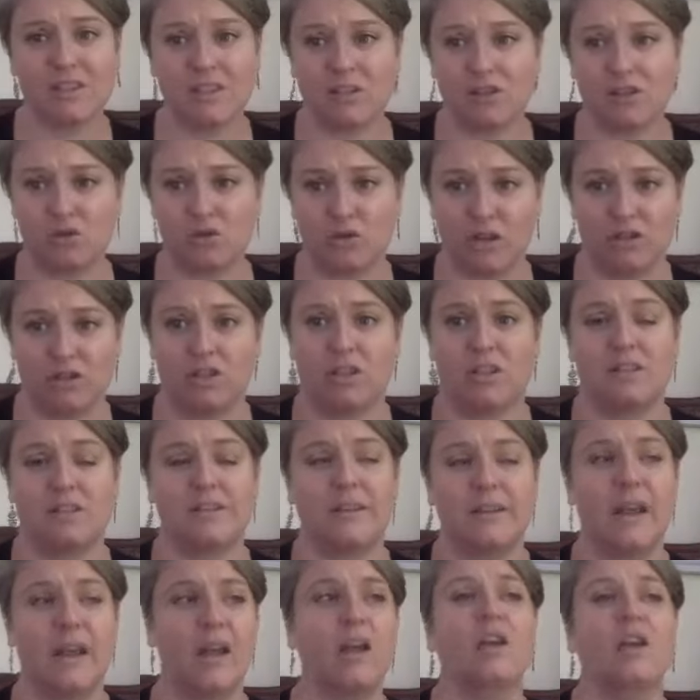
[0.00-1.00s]
does stretches.
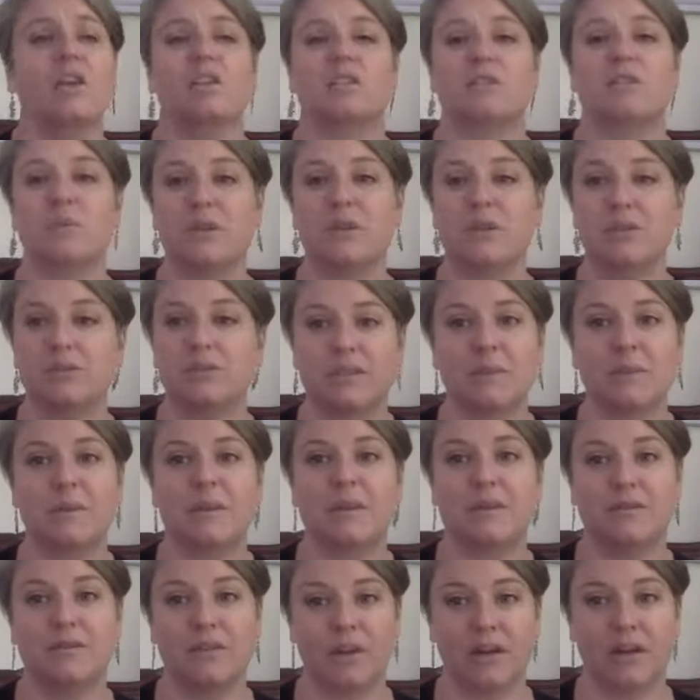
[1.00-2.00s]
So we do
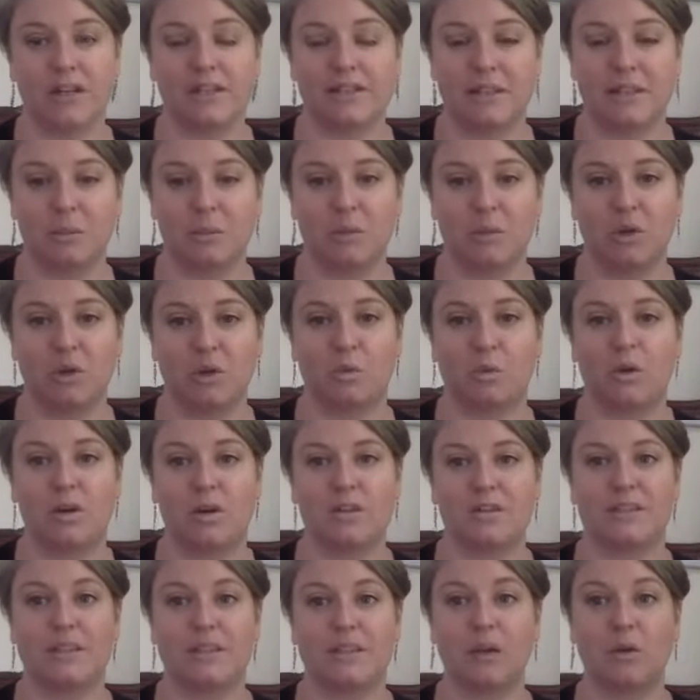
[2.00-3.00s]
something very similar where
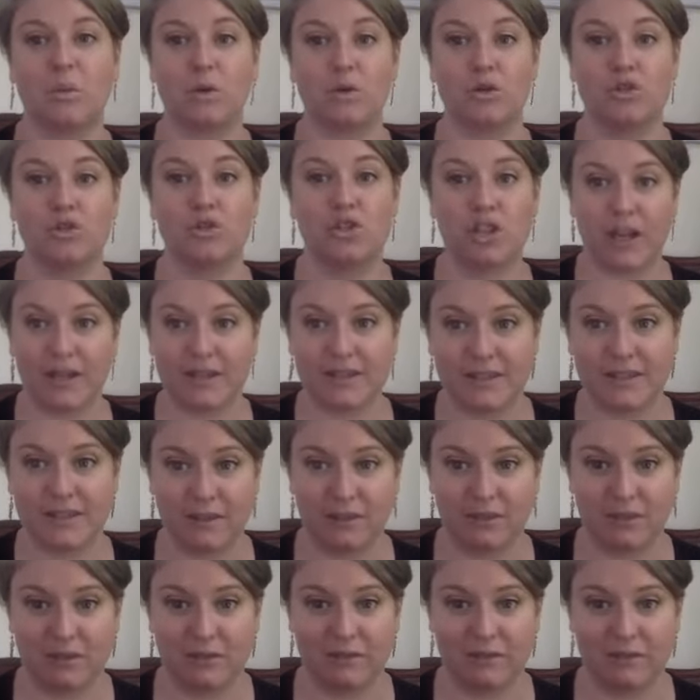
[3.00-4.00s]
it's like, we're just
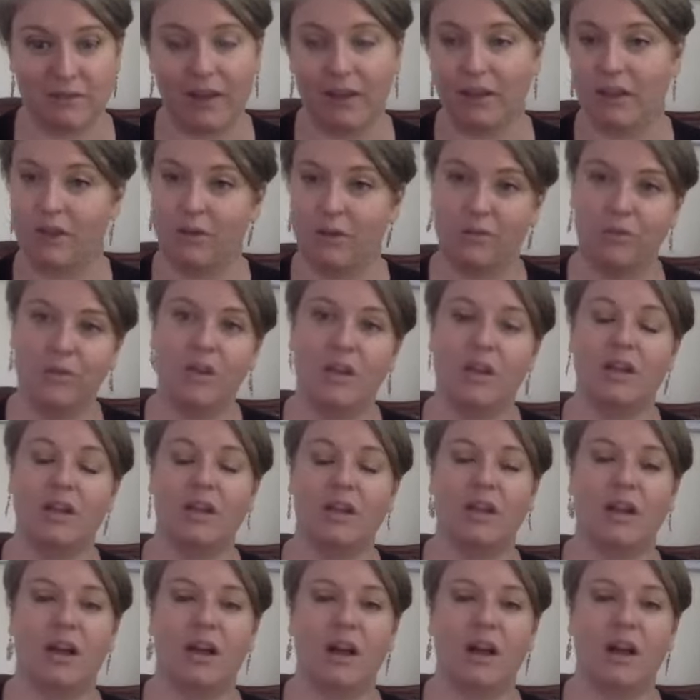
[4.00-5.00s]
giving value.
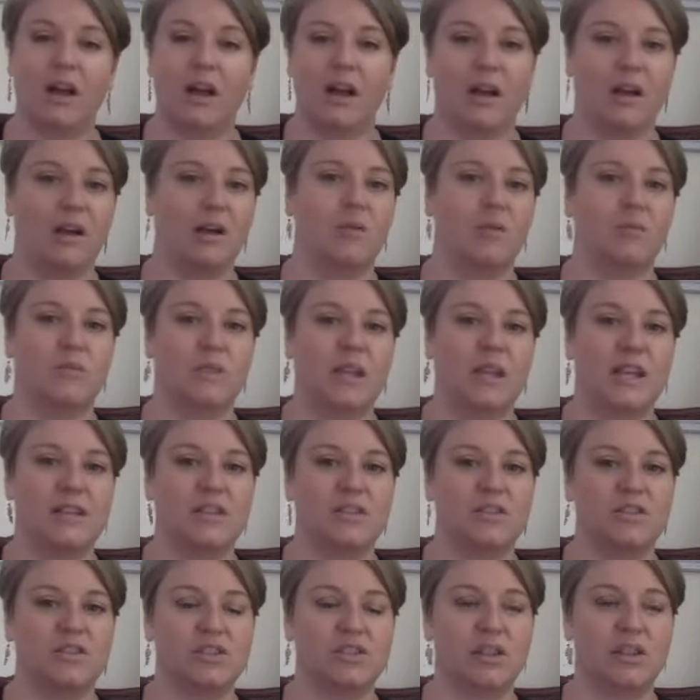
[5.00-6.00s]

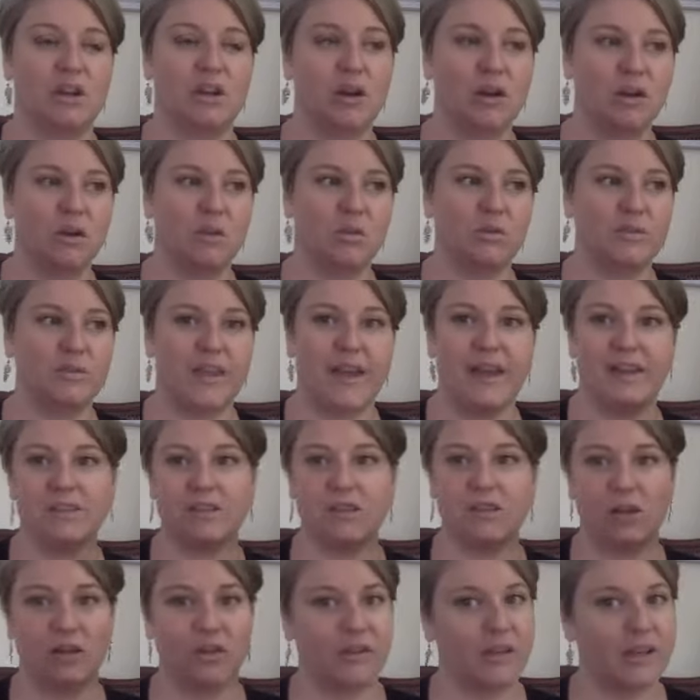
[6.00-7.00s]
And so
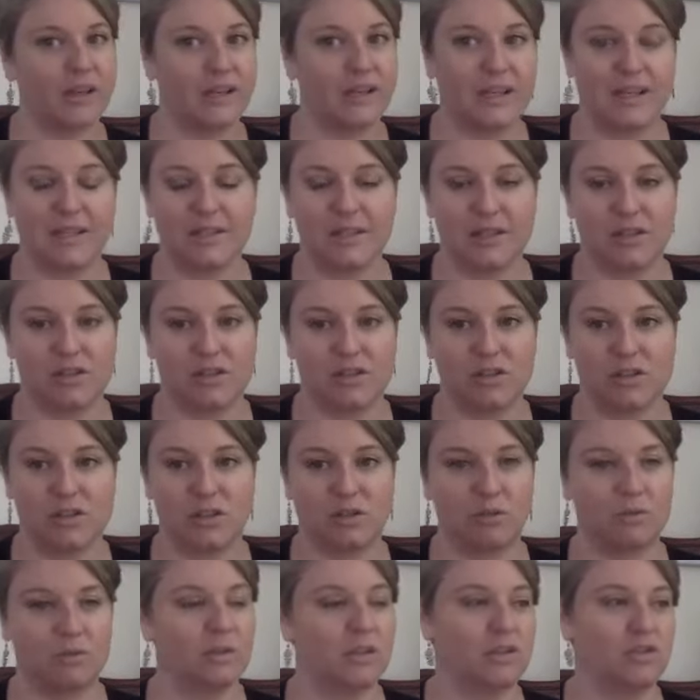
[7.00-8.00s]
that's all that he does
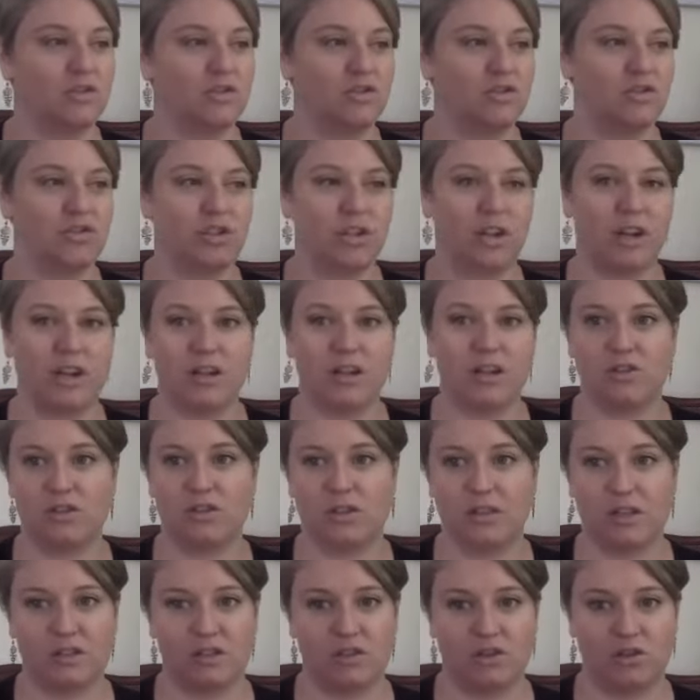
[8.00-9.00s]
too, is
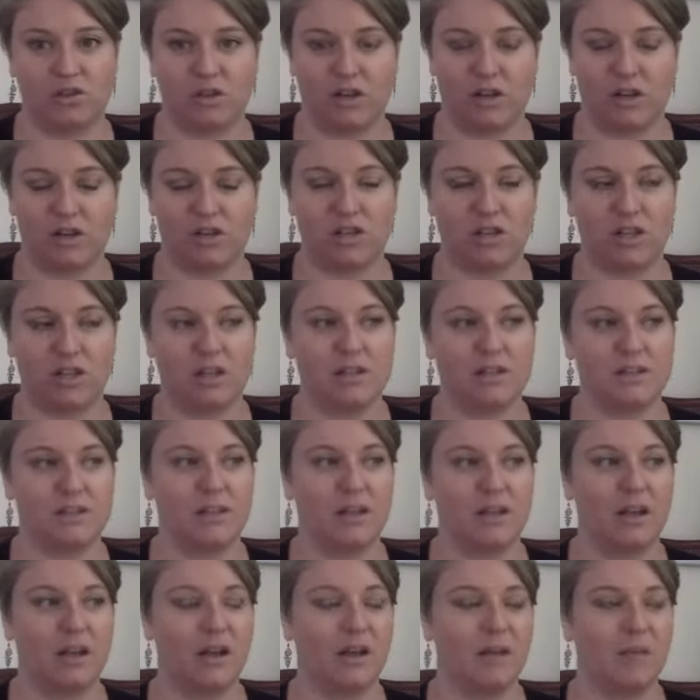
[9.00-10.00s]
just does stretches.
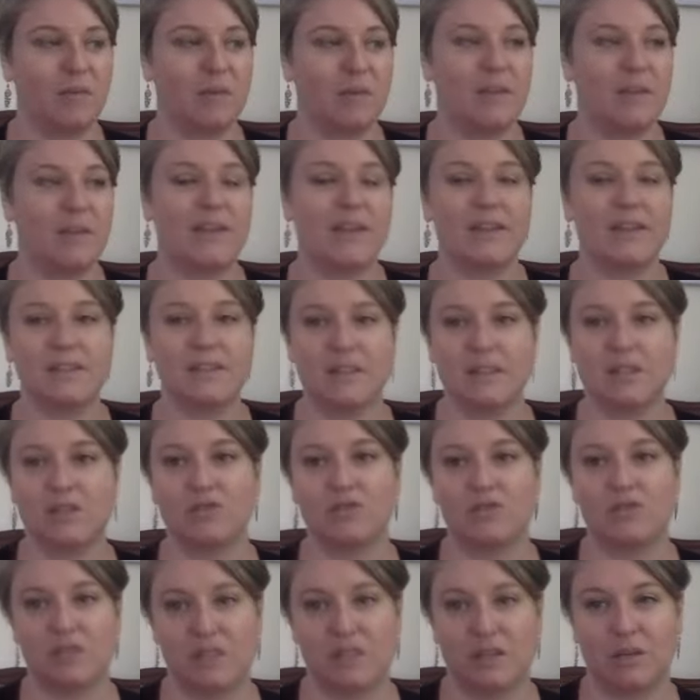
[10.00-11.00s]
And that's an
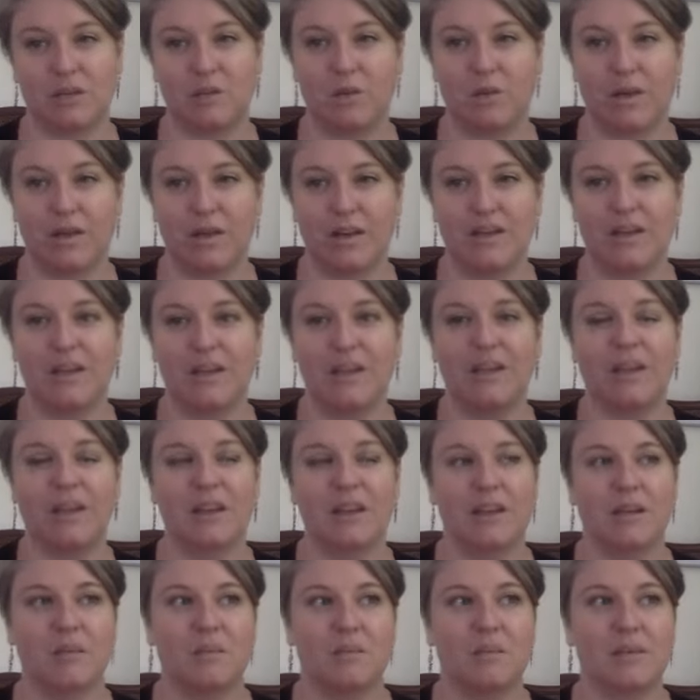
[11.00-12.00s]
interesting one
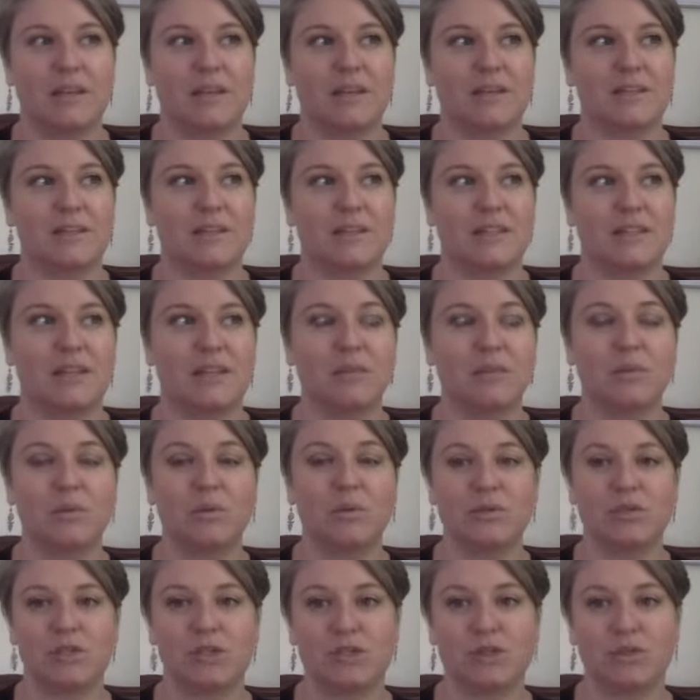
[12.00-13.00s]
because he
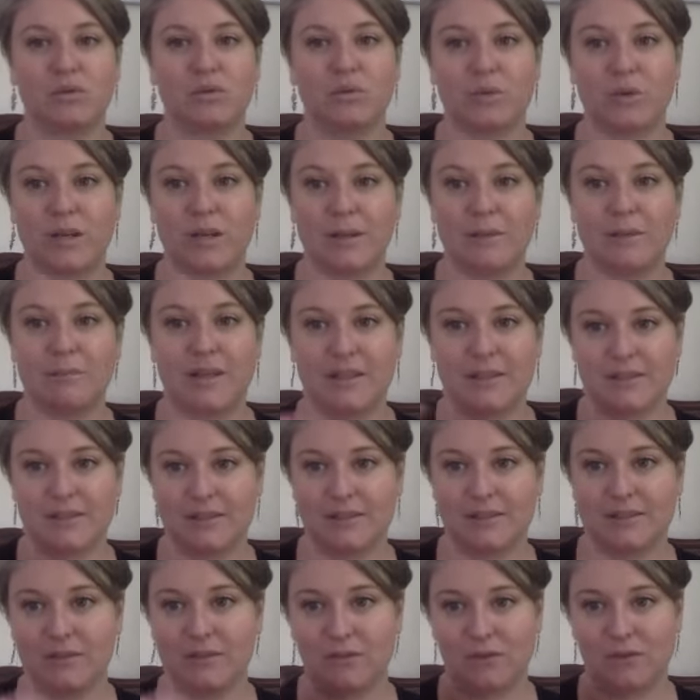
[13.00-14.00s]
will do
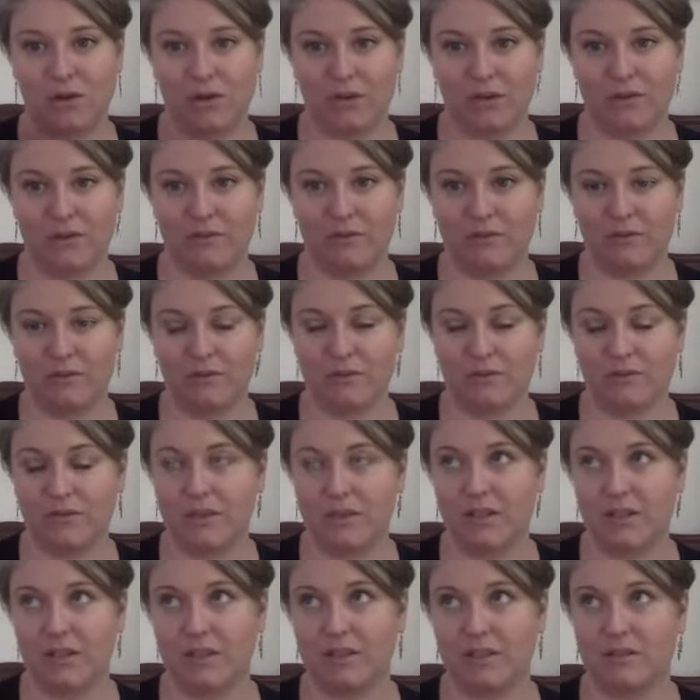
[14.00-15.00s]
remixes of all
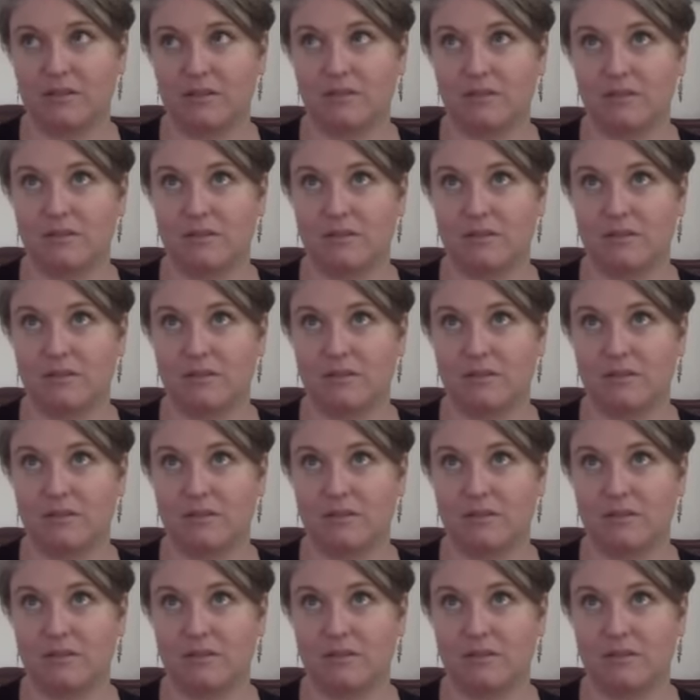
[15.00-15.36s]
the